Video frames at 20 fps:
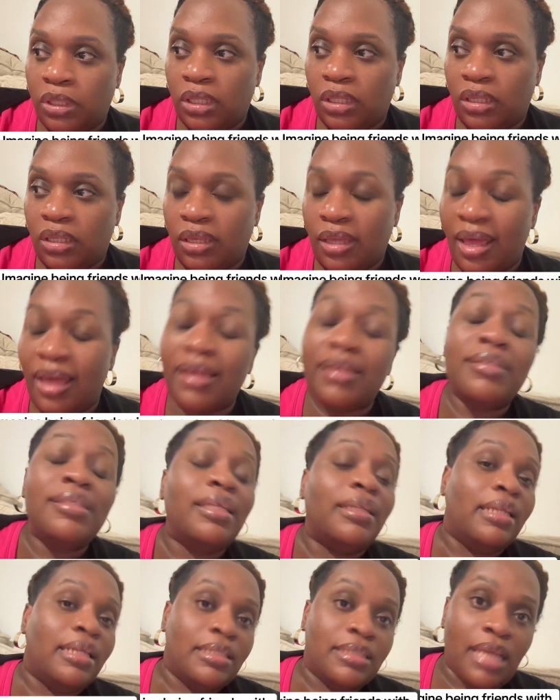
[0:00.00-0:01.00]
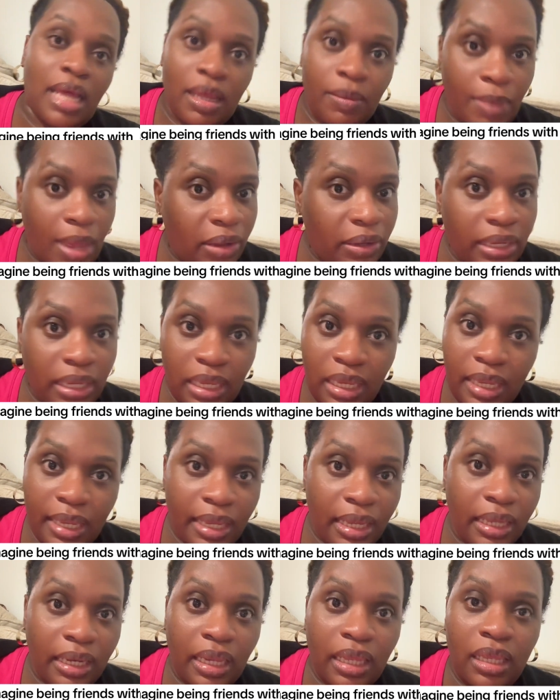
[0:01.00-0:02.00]
constantly talk about Kid
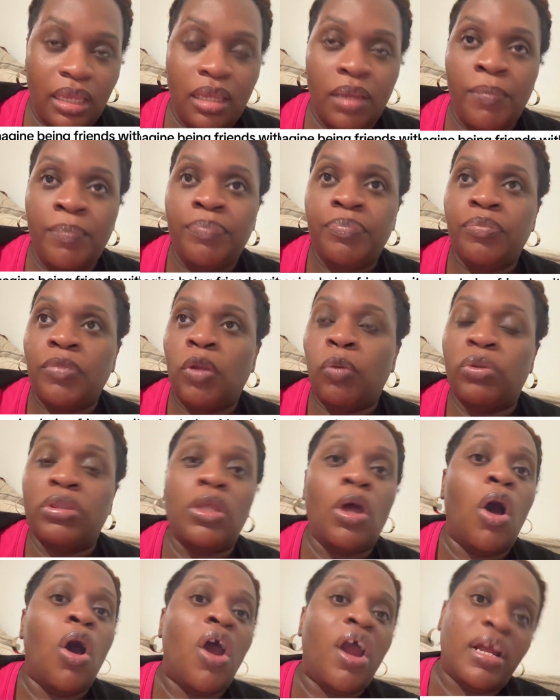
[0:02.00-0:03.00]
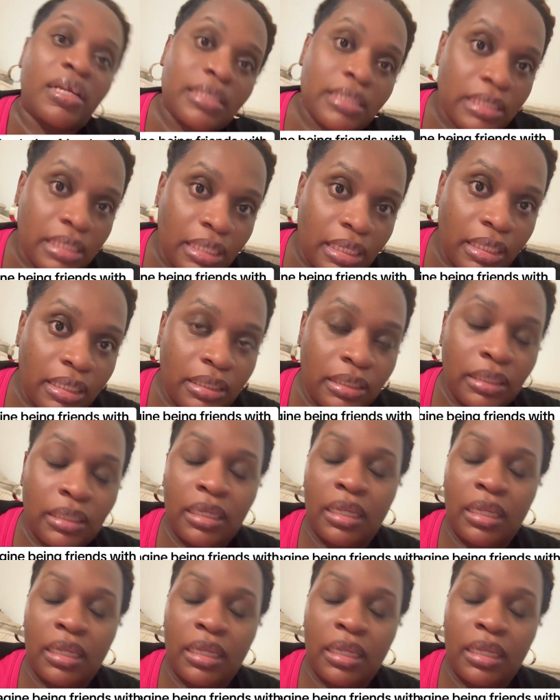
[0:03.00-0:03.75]
Cudi with the arson.